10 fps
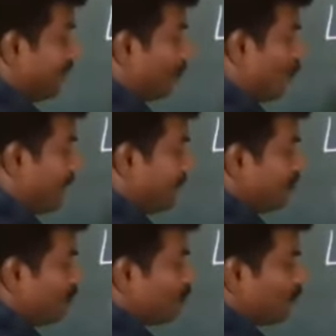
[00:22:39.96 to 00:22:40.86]

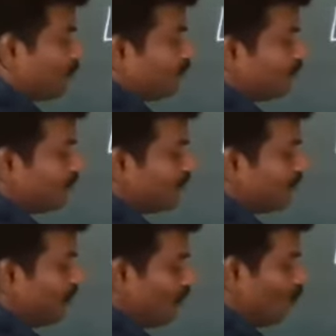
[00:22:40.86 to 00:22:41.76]
1, 2,
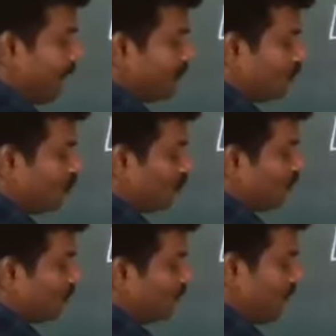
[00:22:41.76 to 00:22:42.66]
1,
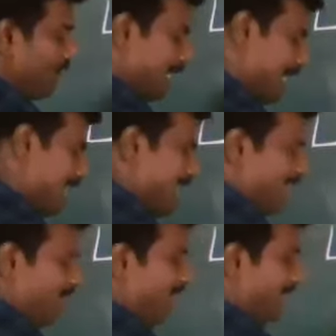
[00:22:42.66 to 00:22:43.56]
2. Again
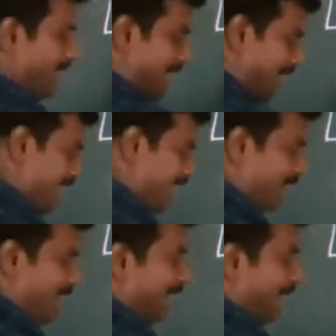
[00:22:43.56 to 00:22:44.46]
divided, again
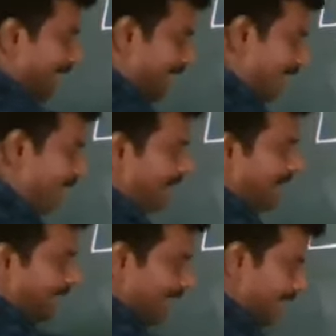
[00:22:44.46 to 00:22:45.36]
divided, again
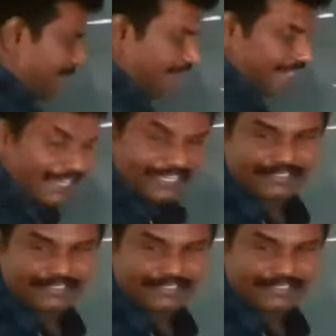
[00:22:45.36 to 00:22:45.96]
divided, again divided.